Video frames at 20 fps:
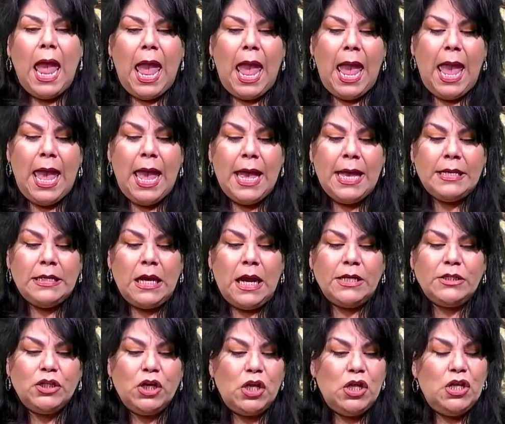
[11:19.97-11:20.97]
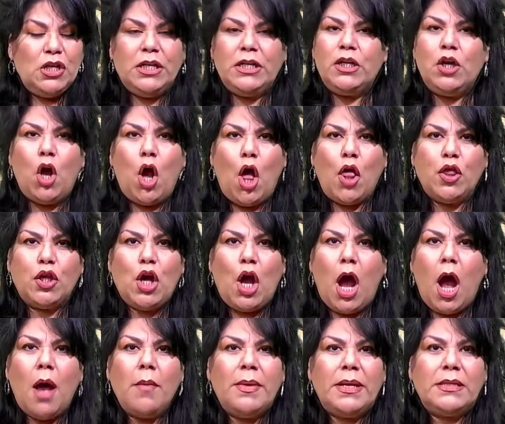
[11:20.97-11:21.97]
And I started looking at all the
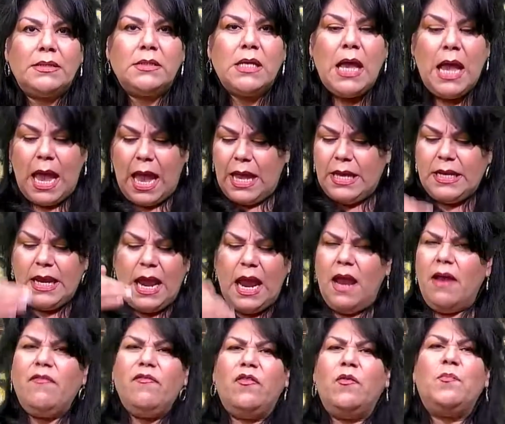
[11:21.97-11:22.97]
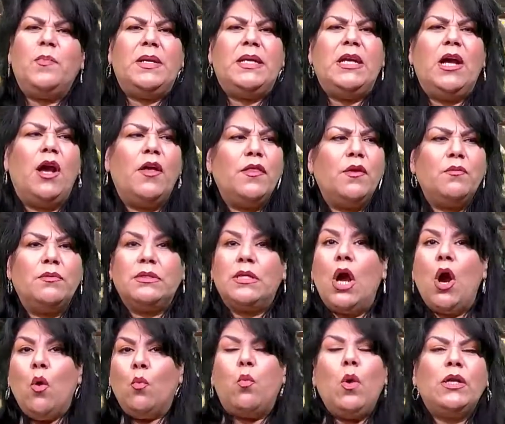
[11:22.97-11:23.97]
comments, and everybody on there was,
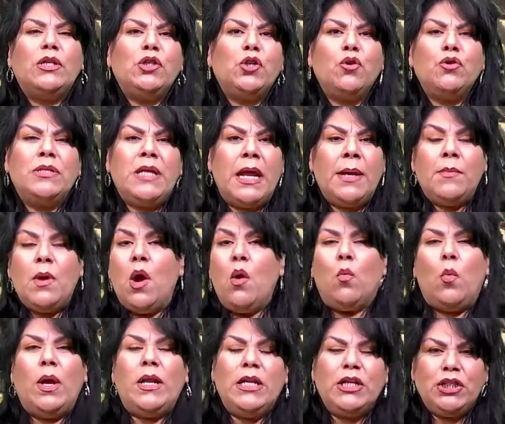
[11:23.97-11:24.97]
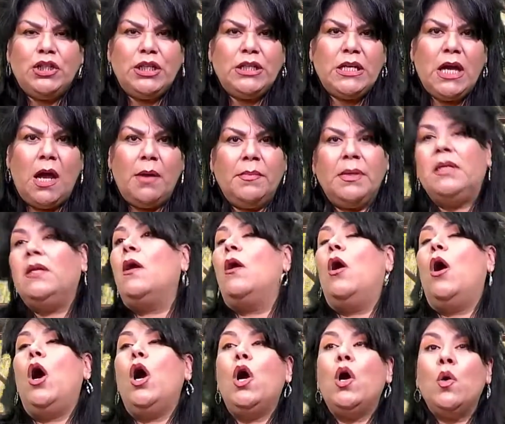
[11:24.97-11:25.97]
"What's her name? When is she coming?
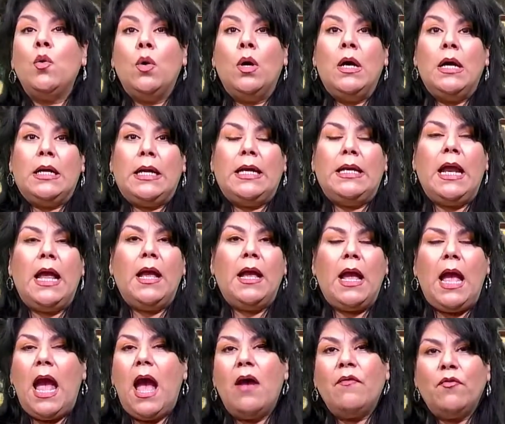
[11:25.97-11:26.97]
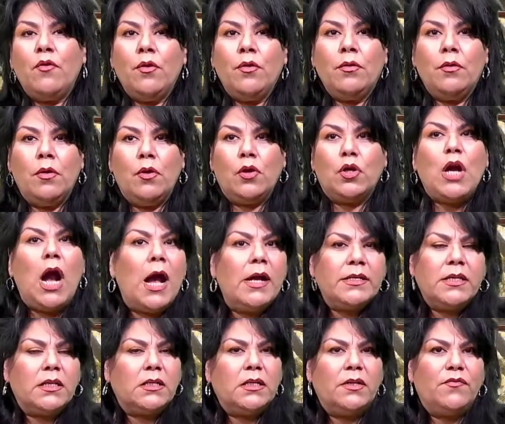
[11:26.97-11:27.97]
Oh, can I have her her
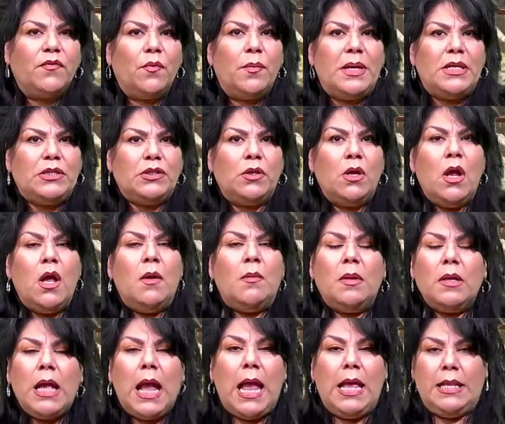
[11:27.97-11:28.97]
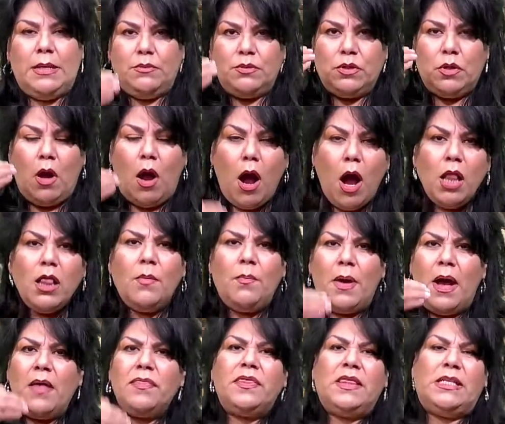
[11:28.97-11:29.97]
contact information?" But and it was all
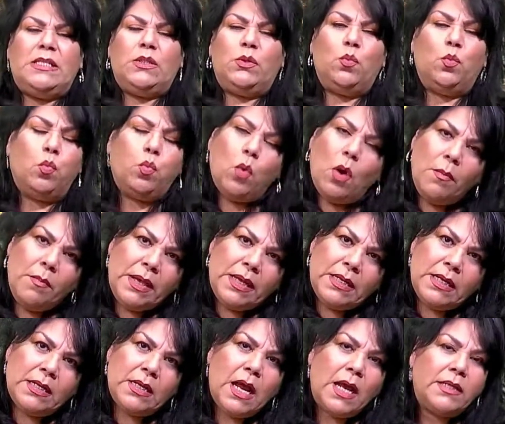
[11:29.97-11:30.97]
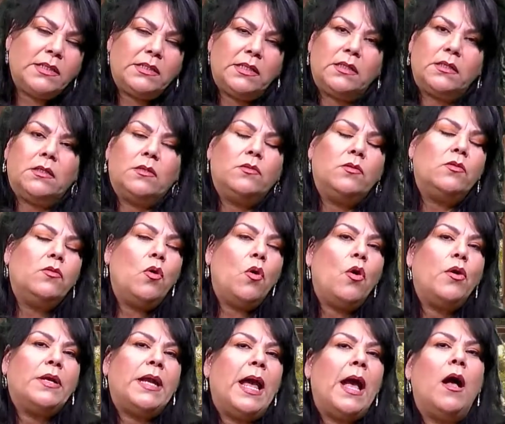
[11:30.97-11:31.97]
about this woman, and I said,
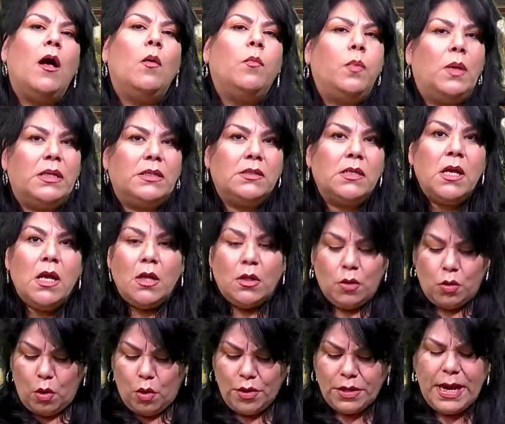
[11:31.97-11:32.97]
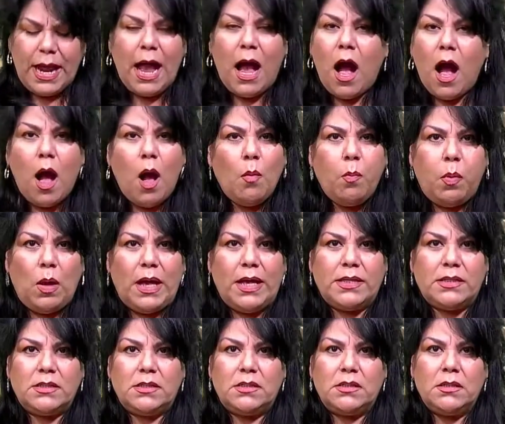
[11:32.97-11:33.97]
"Lord, help us! Lord, help
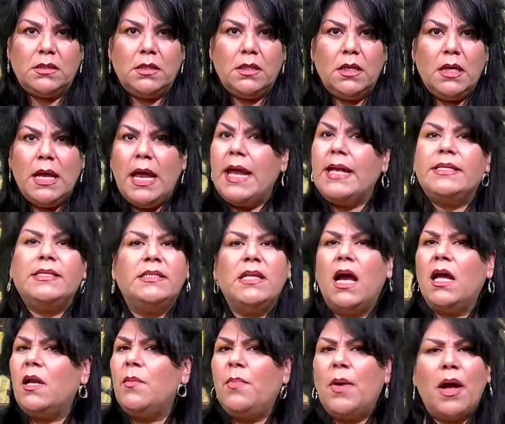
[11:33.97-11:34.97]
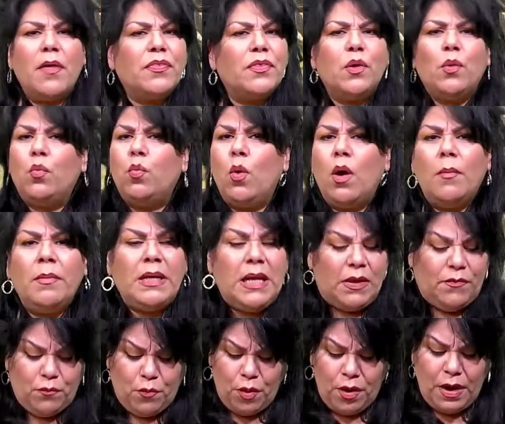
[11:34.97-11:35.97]
us!" It's not about the woman.
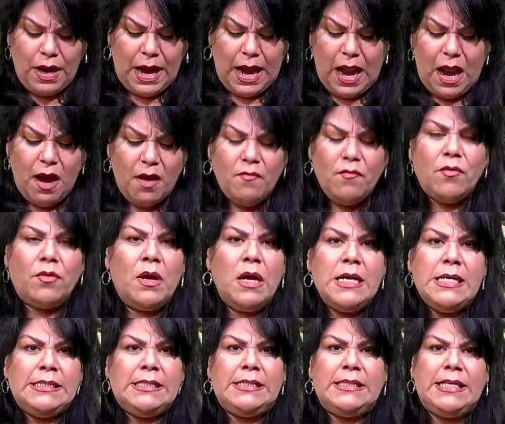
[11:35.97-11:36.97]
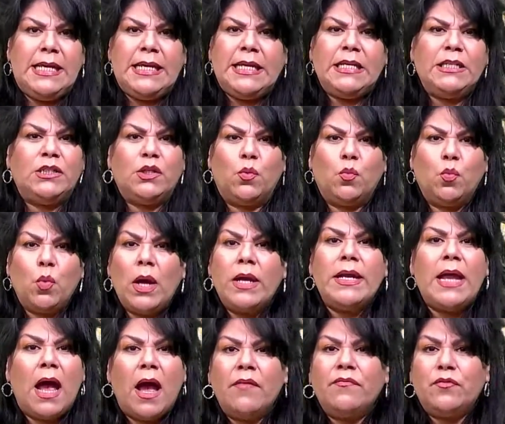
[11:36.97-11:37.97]
If we're ever seeking to run
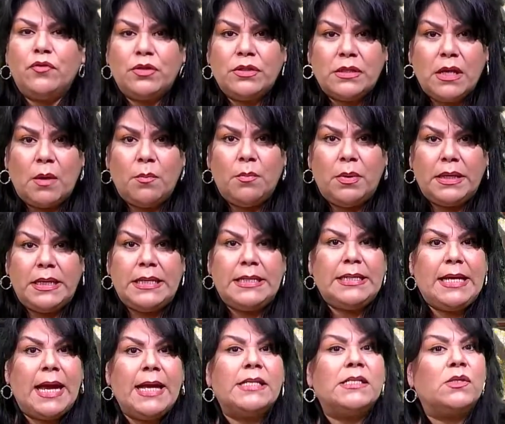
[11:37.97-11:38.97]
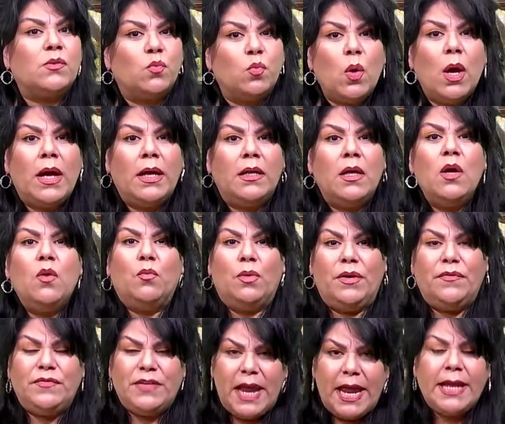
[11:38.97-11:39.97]
after somebody, guess what?
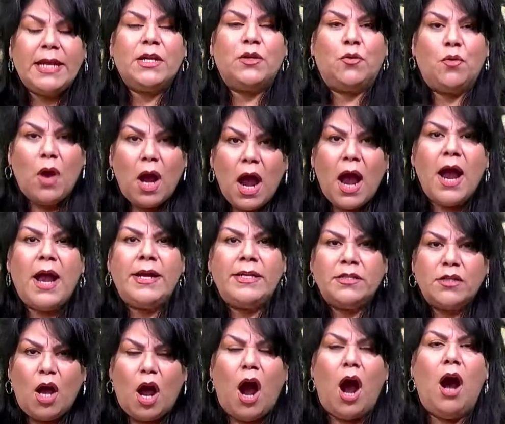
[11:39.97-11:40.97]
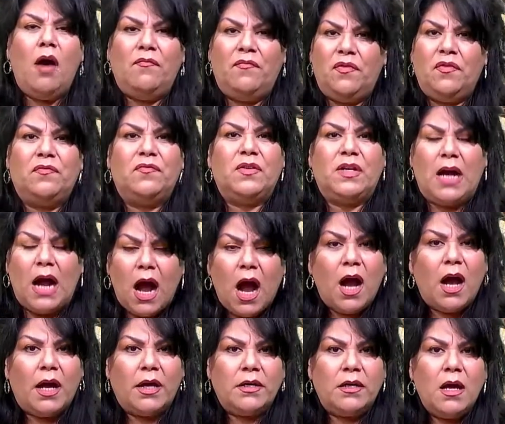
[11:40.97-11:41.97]
We've taken our eyes off of
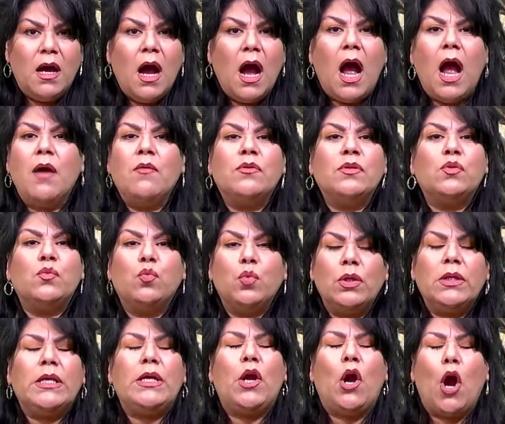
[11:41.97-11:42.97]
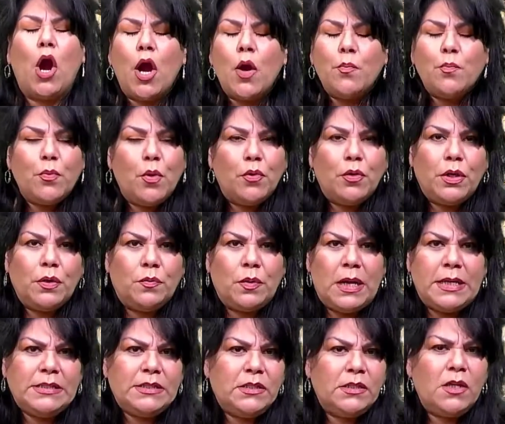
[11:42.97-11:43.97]
God. I was really heartbroken when I
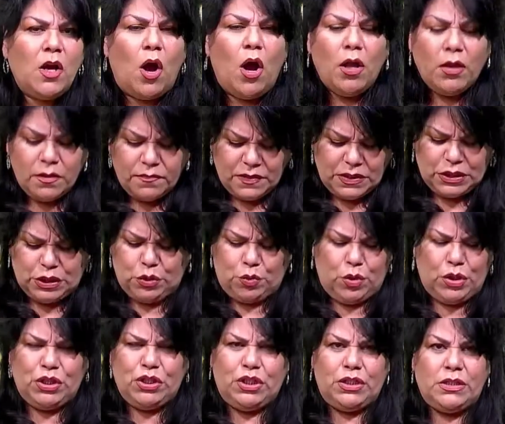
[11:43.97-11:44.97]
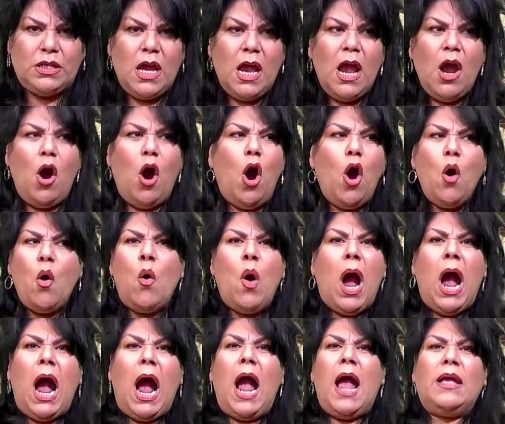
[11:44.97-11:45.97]
sent all of these Christians. Oh,
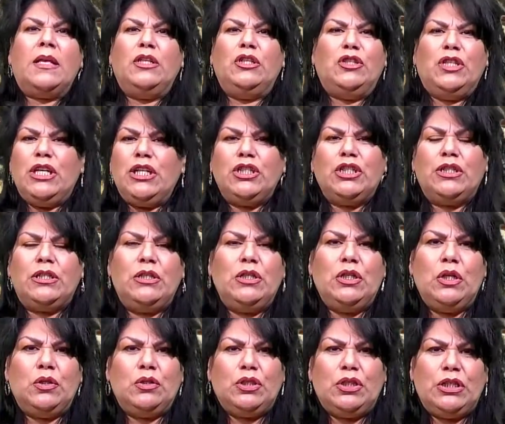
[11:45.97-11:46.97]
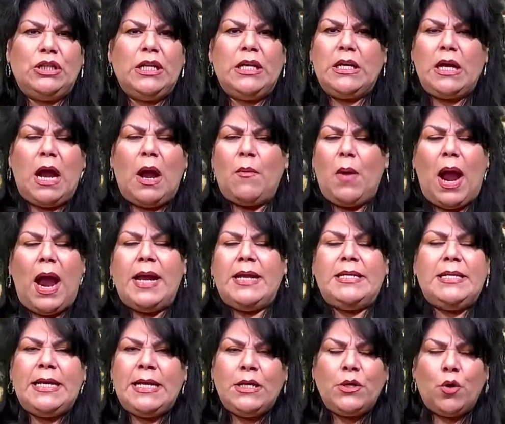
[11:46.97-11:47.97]
I, you think, you know, think, oh, I
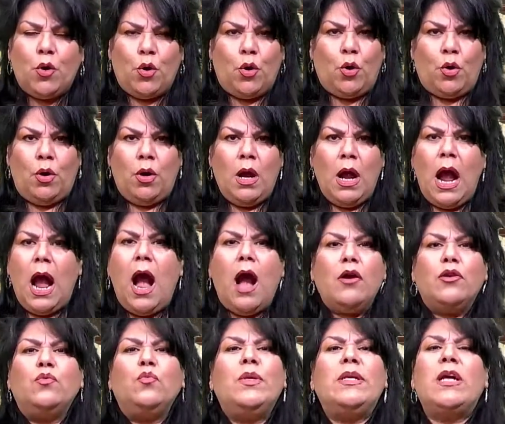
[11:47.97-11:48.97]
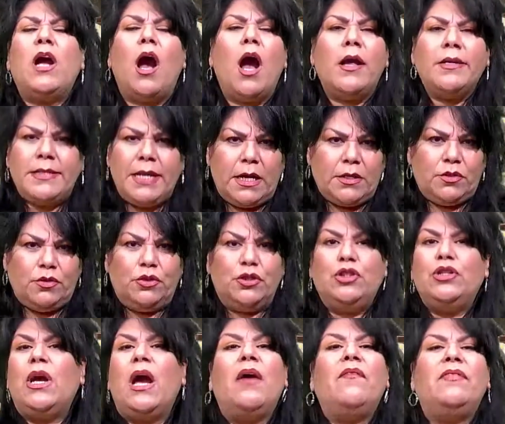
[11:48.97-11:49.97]
need her. How do we contact her? Do
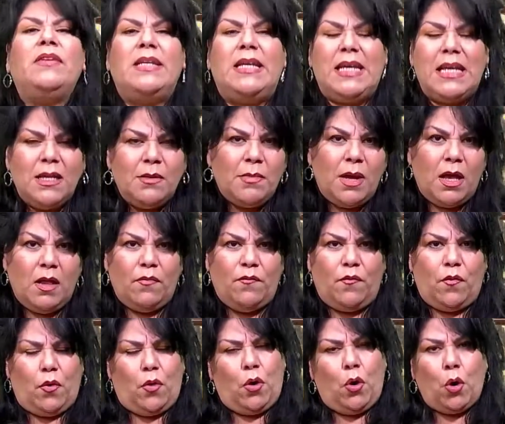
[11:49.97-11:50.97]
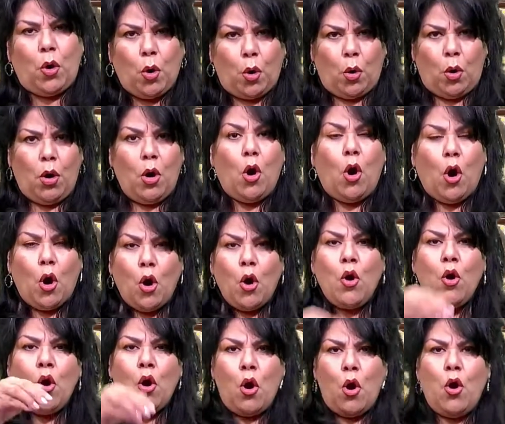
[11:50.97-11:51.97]
you have an email for her?
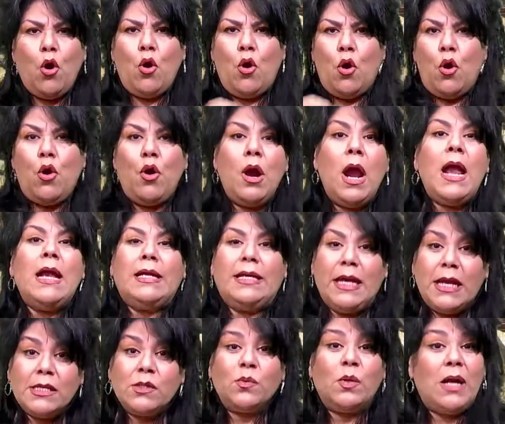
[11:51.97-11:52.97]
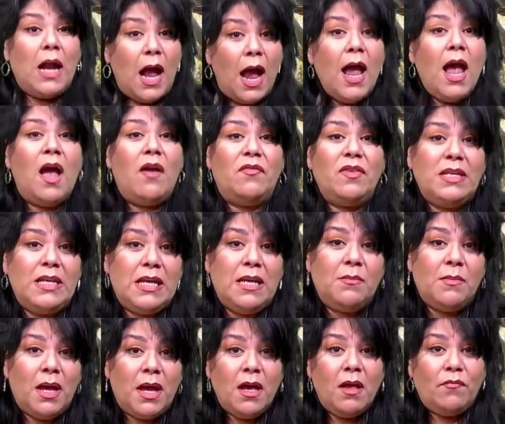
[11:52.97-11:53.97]
Her, her, her. Guess what? I have an
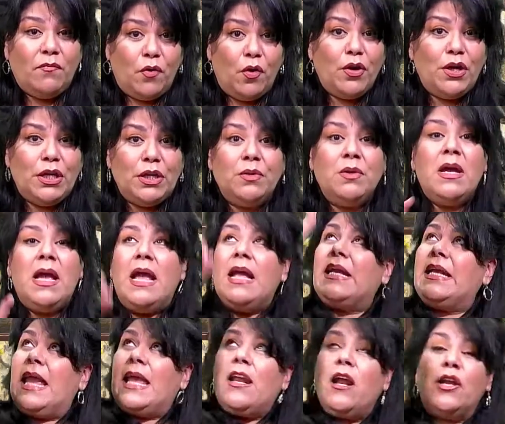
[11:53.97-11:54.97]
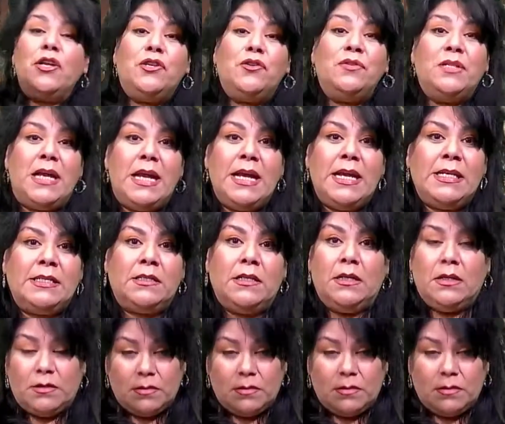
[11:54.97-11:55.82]
email for you. Get on your knees.